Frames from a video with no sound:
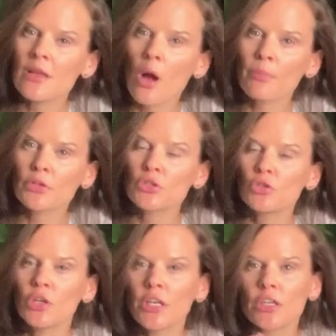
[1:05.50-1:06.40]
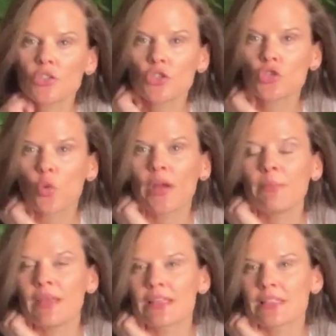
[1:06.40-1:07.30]
the opportunity to
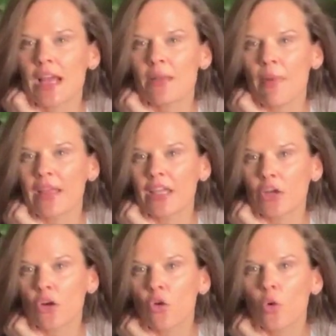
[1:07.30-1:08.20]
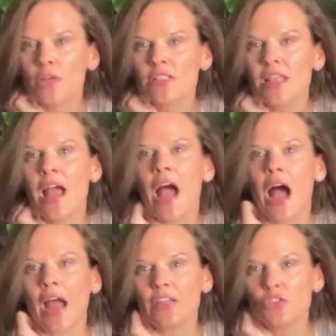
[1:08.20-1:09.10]
join me inside of my care course,
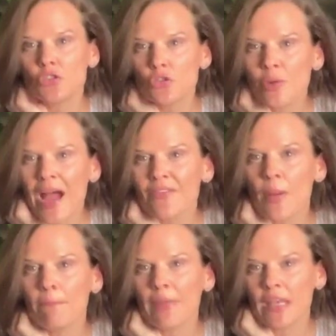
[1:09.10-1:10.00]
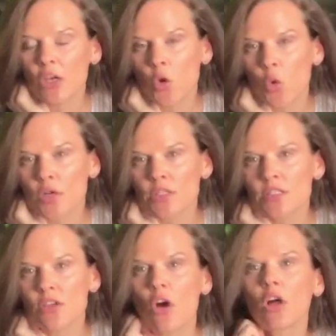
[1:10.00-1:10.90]
I do have a mini
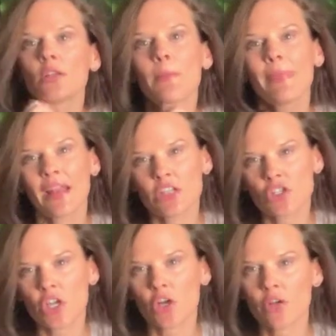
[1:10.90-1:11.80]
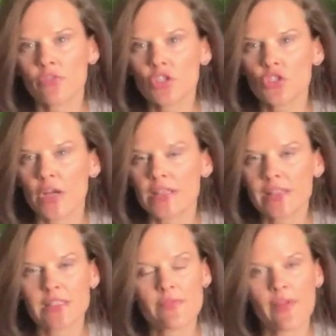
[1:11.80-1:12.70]
course called Manage Caregiver Stress
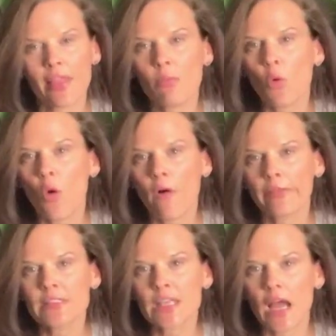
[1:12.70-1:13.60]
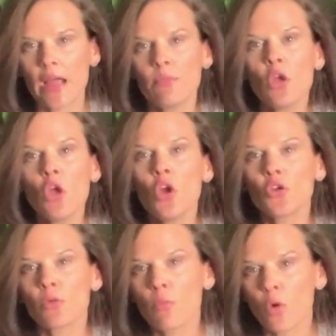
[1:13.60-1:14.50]
that's available all the time.
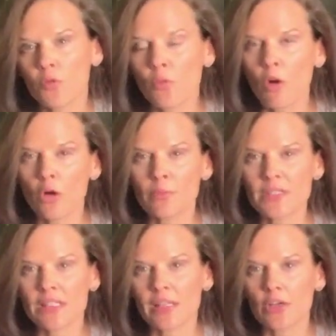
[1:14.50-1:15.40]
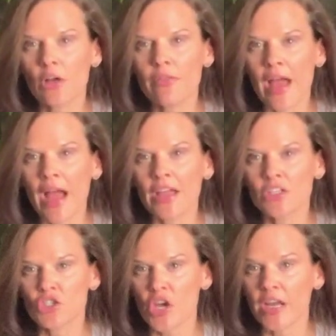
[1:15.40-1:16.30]
You're more than welcome to click on that
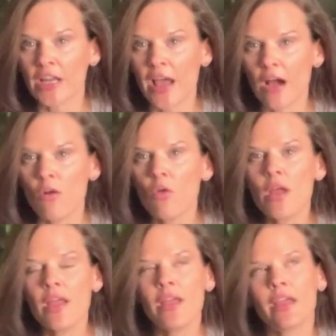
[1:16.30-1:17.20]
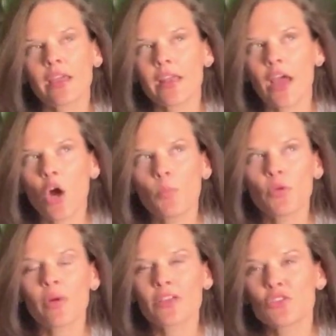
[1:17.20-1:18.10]
and check it out. It can help
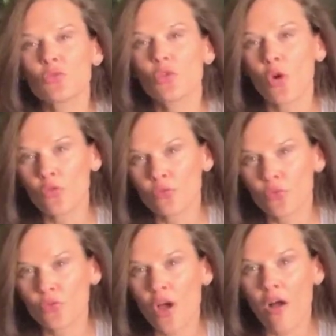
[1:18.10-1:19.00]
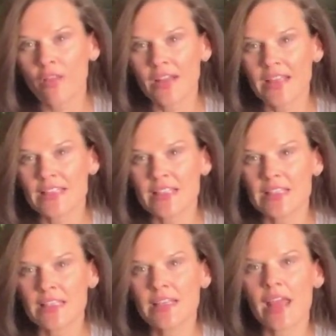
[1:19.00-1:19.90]
you as you go through the holiday
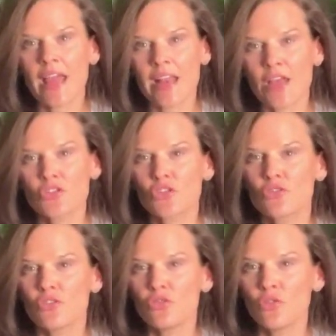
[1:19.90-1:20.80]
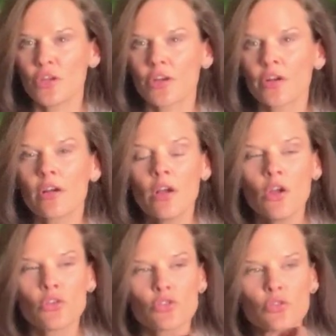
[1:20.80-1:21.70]
season and enter the new year
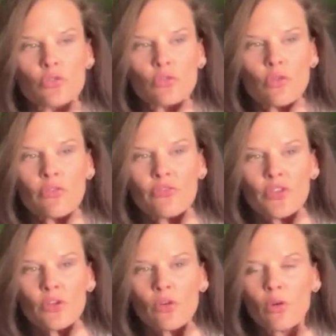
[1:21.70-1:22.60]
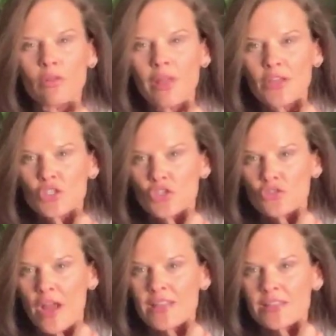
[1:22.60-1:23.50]
to feel less
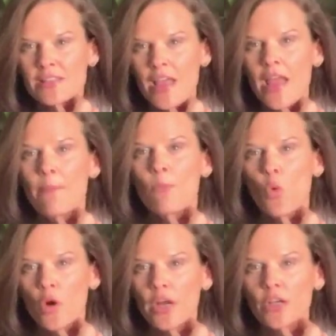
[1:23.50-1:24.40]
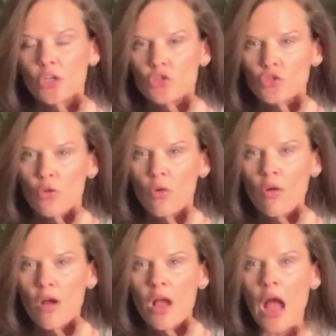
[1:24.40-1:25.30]
stress and more in
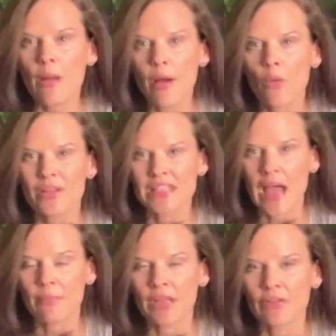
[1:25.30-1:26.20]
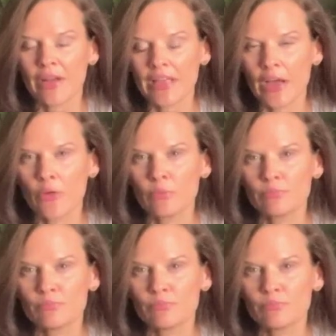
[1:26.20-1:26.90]
control about what's happening right now.